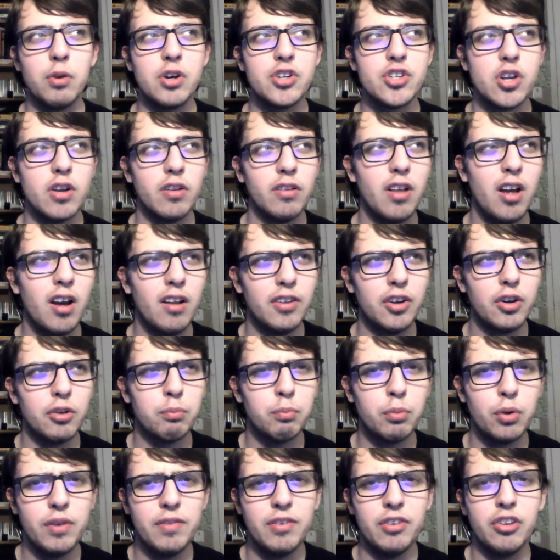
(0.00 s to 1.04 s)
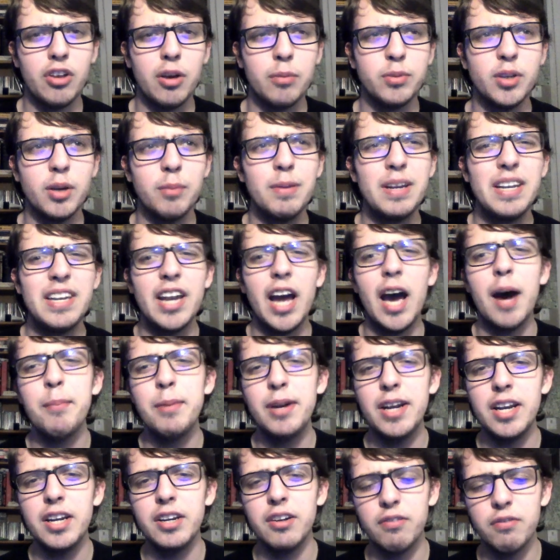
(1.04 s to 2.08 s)
which a lot of their previous albums have been
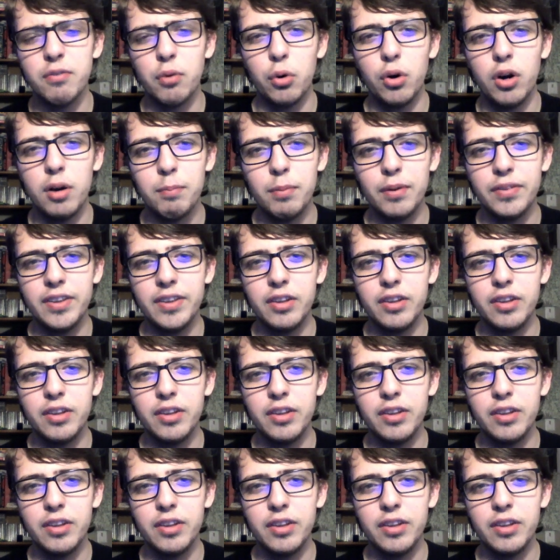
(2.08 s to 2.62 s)
nominated for it,